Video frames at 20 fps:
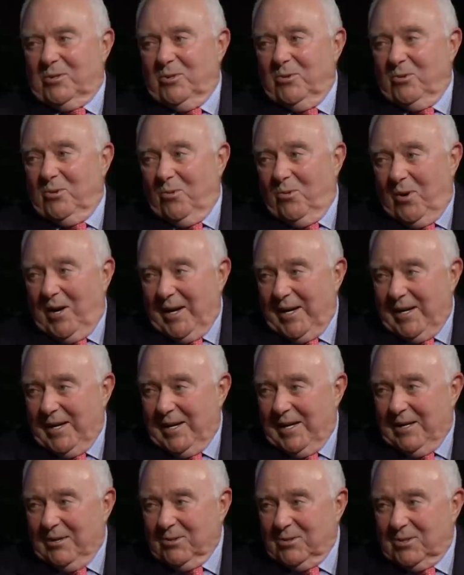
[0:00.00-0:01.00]
to the White
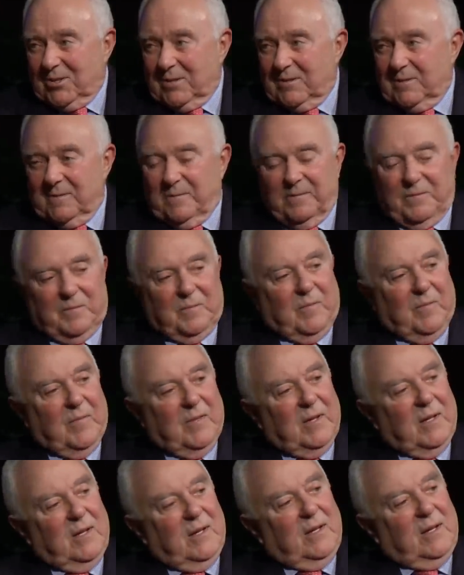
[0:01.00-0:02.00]
House,
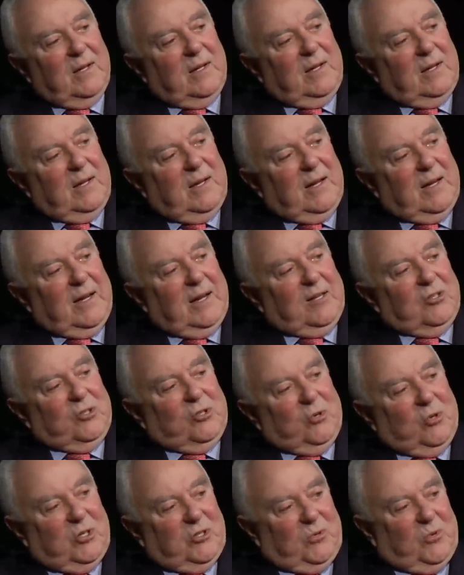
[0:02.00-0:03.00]
and
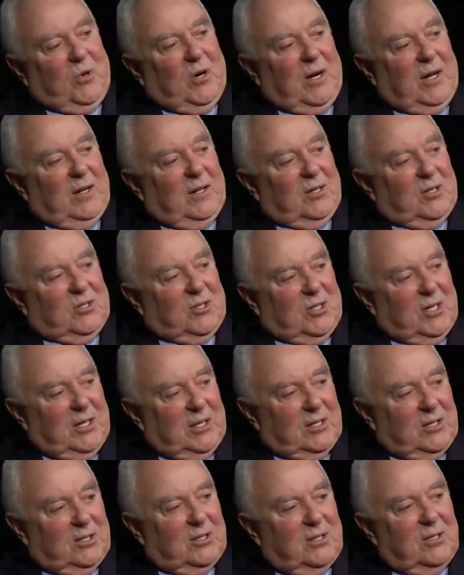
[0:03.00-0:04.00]
George Wallace
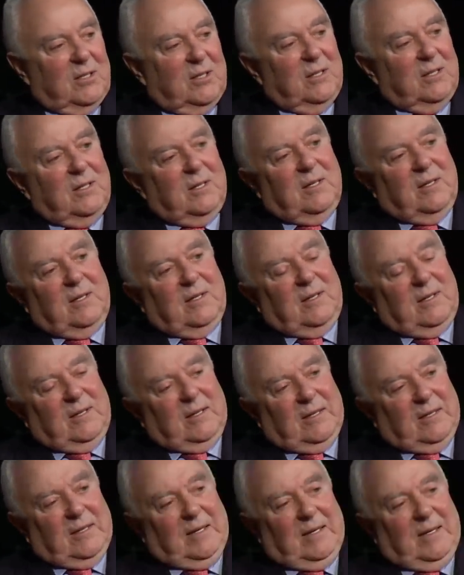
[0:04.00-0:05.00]
says,
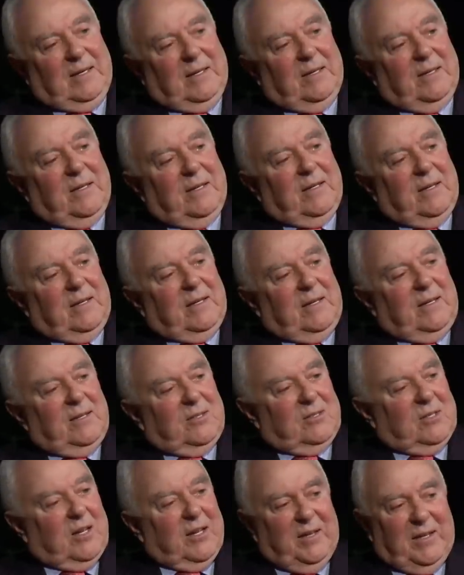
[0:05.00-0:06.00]
uh,
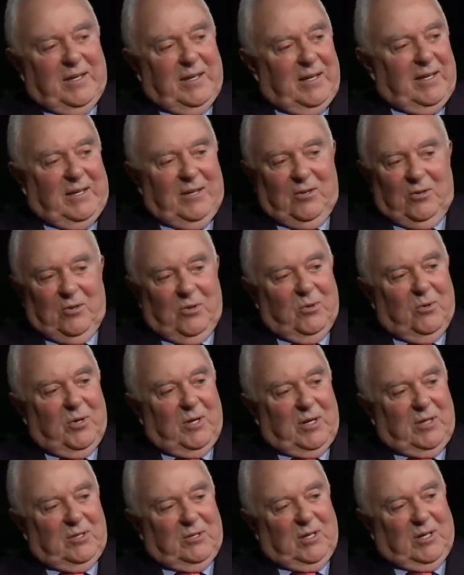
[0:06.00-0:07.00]
He's nothing he can do.
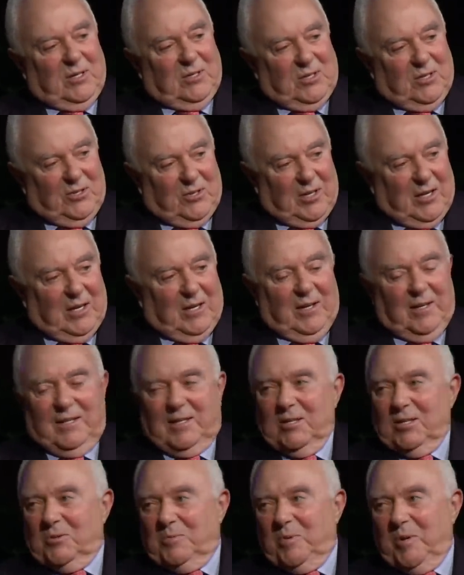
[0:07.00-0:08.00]
Johnson, says, You got to let
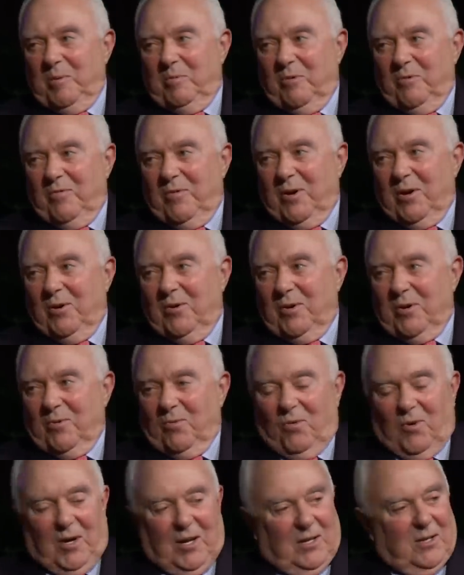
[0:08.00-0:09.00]
these people vote.
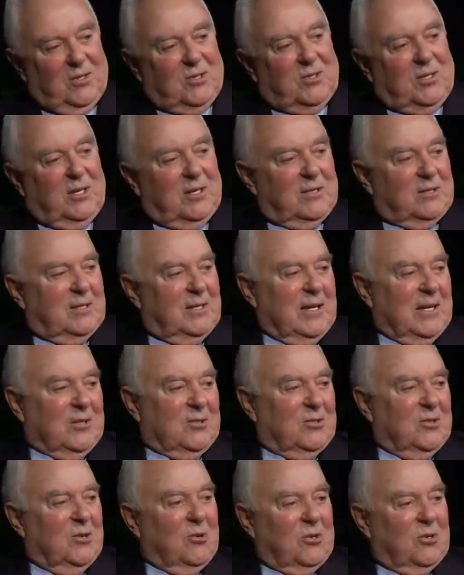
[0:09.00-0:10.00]
And Wallace says he
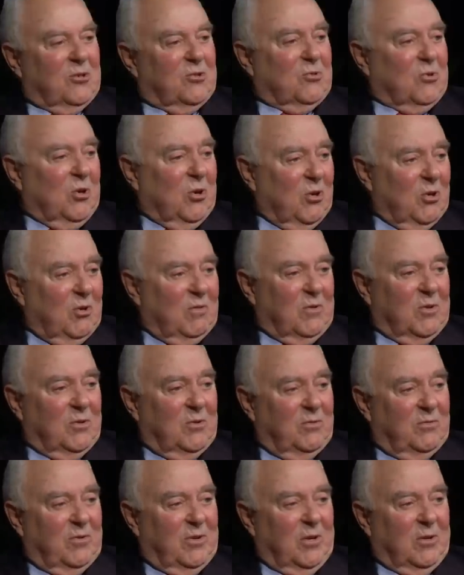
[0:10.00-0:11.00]
has no control over
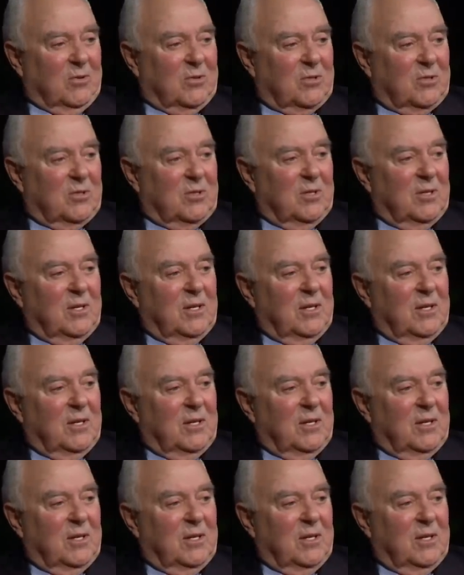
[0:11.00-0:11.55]
who votes.